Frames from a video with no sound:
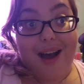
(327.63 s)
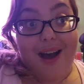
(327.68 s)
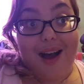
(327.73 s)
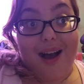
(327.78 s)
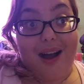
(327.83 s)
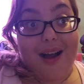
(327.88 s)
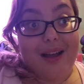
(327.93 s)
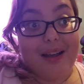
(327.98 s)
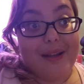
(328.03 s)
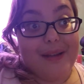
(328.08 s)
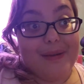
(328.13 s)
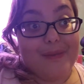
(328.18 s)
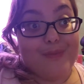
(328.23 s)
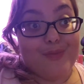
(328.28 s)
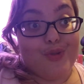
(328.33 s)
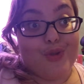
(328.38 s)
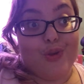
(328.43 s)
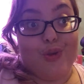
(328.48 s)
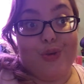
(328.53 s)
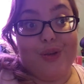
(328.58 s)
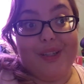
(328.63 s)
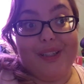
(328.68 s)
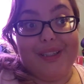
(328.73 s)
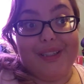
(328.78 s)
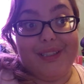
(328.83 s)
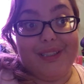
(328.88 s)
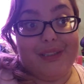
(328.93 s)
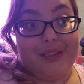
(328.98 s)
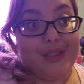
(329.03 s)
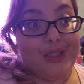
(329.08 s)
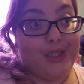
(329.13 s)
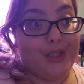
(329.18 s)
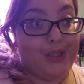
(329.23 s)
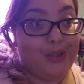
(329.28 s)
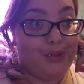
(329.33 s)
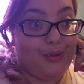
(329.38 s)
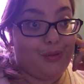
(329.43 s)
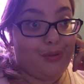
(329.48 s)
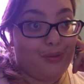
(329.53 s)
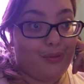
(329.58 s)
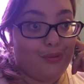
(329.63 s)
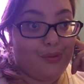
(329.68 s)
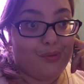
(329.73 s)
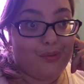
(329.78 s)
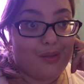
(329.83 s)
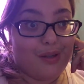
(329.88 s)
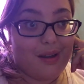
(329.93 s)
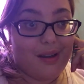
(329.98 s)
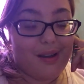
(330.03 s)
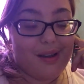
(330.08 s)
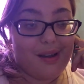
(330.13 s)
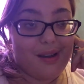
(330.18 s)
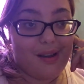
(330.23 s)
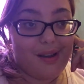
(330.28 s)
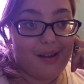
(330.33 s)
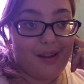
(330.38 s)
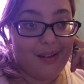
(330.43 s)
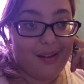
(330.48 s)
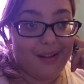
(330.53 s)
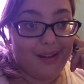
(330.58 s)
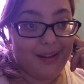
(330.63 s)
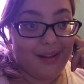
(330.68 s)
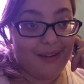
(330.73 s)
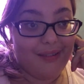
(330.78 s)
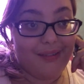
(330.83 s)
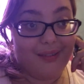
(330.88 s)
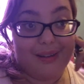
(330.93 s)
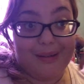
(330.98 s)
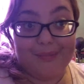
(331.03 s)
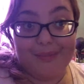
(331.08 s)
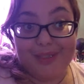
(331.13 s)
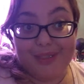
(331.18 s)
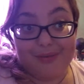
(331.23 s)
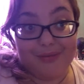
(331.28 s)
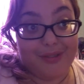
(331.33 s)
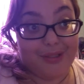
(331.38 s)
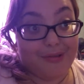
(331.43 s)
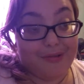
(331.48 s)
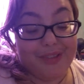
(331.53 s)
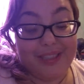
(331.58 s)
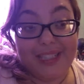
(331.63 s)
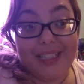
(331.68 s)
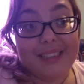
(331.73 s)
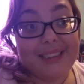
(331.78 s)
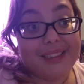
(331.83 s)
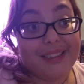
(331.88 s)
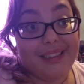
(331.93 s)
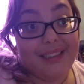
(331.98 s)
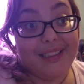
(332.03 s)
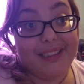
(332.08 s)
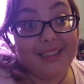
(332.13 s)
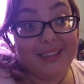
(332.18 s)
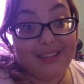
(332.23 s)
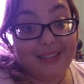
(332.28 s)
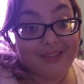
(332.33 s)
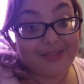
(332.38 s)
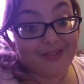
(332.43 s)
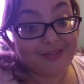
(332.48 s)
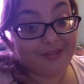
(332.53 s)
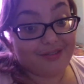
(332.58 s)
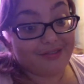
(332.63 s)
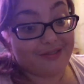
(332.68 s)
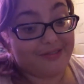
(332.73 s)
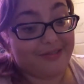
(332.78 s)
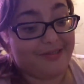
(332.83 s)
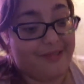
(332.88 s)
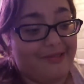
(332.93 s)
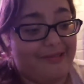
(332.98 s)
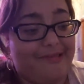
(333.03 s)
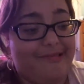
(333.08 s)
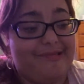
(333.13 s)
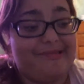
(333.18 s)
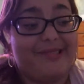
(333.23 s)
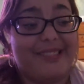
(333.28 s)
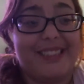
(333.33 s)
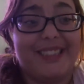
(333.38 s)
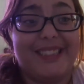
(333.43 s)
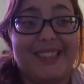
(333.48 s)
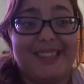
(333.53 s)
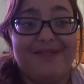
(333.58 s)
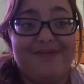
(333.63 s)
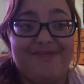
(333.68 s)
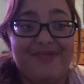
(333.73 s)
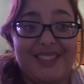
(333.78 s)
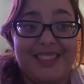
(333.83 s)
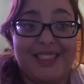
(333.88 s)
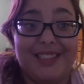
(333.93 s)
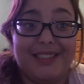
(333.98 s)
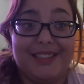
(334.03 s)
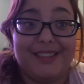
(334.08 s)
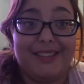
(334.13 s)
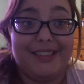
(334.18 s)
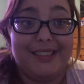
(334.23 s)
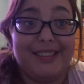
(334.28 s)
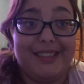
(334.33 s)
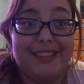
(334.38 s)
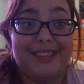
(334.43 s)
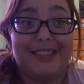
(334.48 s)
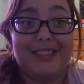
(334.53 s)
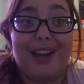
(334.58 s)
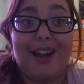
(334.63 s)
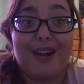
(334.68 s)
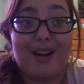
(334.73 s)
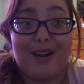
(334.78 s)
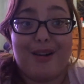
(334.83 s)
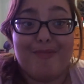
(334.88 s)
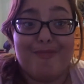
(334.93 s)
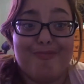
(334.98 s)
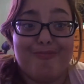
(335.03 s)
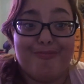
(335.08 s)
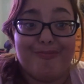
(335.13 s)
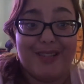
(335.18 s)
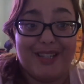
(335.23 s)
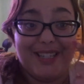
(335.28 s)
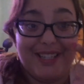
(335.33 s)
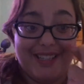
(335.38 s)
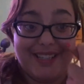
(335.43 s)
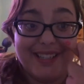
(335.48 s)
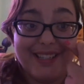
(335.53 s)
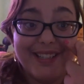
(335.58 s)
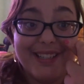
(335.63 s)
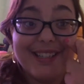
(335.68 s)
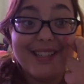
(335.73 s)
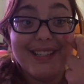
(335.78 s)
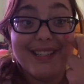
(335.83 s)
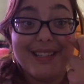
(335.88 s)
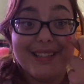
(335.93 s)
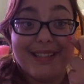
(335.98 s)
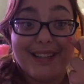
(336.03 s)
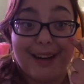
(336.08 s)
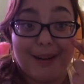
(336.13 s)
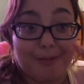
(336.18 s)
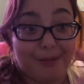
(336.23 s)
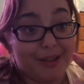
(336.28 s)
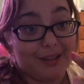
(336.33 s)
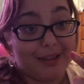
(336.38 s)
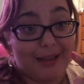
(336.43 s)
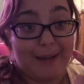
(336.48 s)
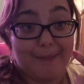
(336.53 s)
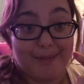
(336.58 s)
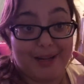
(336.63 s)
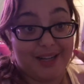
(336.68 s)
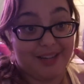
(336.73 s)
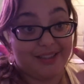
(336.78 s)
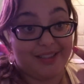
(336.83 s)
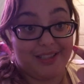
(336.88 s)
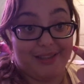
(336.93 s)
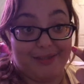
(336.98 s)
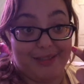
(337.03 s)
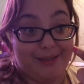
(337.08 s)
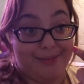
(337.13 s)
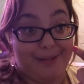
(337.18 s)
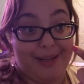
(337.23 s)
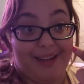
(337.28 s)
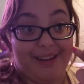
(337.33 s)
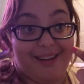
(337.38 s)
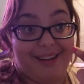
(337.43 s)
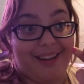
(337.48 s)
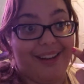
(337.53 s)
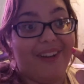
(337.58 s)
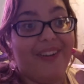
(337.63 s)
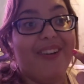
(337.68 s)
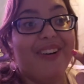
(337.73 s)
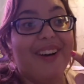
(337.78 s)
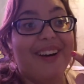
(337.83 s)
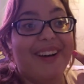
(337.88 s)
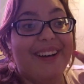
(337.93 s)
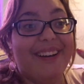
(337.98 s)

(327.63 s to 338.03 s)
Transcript: I'm going to, you know, I'm going to work with Anthony. Girls, fingers, stuck up wood. I want that baritone in my life.